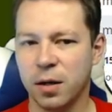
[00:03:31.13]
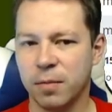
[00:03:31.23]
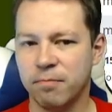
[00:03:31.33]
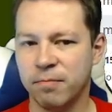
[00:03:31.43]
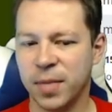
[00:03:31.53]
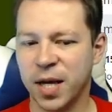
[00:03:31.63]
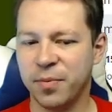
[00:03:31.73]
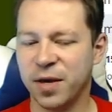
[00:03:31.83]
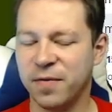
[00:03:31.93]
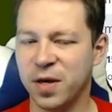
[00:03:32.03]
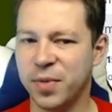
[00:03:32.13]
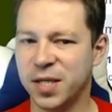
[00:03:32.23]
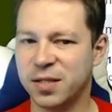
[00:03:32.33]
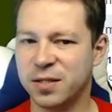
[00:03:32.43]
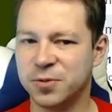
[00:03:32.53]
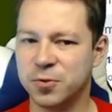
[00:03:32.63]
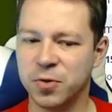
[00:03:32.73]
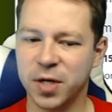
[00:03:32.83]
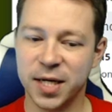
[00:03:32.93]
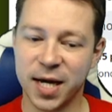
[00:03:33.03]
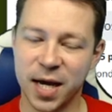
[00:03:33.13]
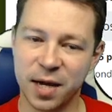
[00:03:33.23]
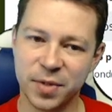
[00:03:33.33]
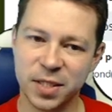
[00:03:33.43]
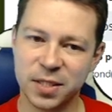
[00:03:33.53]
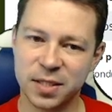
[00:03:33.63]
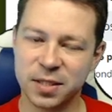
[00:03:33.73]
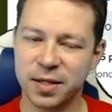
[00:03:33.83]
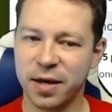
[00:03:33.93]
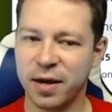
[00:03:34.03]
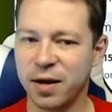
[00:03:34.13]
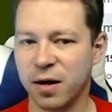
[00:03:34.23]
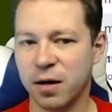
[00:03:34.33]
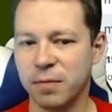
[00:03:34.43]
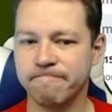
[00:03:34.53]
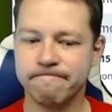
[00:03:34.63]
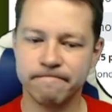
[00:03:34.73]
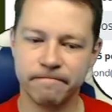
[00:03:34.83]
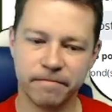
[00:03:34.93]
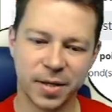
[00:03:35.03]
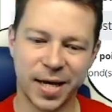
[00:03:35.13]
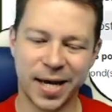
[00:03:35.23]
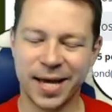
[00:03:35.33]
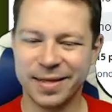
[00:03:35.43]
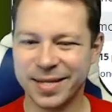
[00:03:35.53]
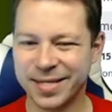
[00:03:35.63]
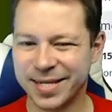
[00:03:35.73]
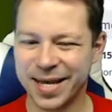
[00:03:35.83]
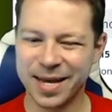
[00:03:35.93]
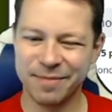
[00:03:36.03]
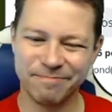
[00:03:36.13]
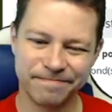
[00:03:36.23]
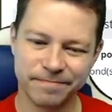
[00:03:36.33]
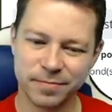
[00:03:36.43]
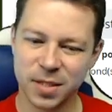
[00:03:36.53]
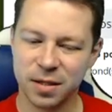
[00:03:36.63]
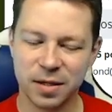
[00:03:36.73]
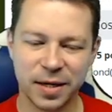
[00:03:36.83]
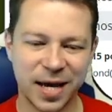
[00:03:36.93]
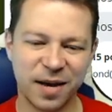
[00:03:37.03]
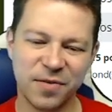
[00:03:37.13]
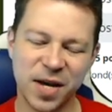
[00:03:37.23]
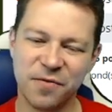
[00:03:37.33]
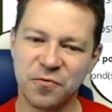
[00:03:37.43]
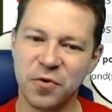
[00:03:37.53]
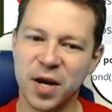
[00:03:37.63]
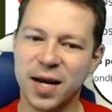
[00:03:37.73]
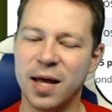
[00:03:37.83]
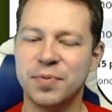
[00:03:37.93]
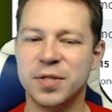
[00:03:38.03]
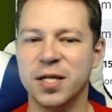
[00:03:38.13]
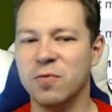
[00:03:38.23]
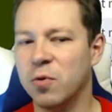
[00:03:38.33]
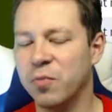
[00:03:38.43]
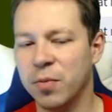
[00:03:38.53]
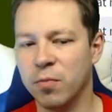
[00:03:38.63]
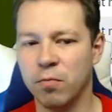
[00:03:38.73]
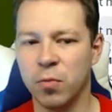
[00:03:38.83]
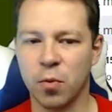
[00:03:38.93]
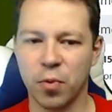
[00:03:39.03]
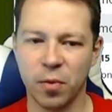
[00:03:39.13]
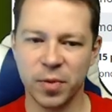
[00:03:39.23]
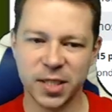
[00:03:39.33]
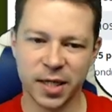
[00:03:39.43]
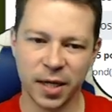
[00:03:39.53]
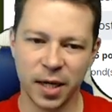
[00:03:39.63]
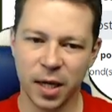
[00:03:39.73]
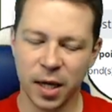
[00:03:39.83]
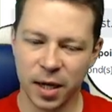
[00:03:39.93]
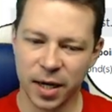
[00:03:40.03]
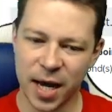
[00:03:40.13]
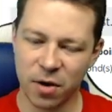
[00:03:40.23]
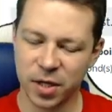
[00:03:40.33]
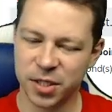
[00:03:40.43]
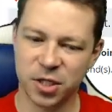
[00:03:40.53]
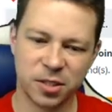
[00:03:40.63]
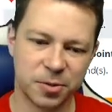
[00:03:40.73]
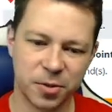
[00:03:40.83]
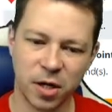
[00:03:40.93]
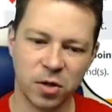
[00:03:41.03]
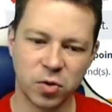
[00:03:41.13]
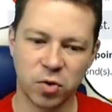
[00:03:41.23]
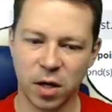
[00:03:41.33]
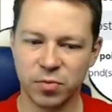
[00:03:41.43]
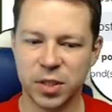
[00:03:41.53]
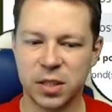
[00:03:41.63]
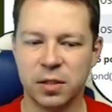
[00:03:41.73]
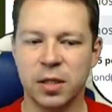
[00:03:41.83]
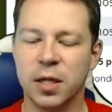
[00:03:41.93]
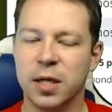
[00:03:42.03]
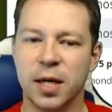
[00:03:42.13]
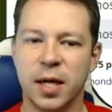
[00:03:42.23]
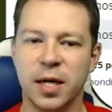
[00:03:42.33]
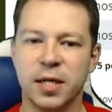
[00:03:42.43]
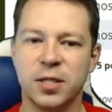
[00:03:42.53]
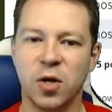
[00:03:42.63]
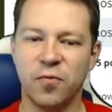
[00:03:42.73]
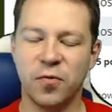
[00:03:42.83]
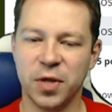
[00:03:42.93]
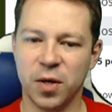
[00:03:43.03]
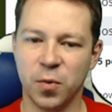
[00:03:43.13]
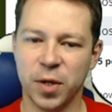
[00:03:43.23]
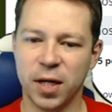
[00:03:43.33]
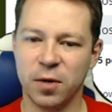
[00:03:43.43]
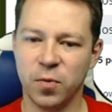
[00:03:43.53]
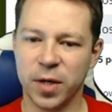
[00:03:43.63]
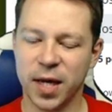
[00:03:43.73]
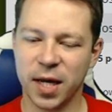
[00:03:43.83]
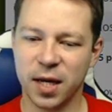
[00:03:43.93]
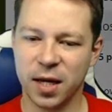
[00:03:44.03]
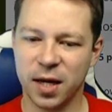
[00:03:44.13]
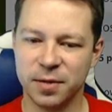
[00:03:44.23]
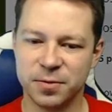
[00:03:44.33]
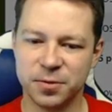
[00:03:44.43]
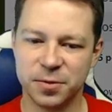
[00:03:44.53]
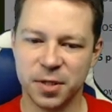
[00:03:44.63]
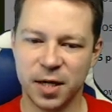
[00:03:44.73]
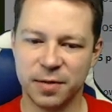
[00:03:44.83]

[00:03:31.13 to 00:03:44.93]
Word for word: Maybe if he bets three diamonds there. And the slam. Yeah, if I have three clubs, it will be more promising. Now it's just three no trumps. And hopefully we, we get enough enough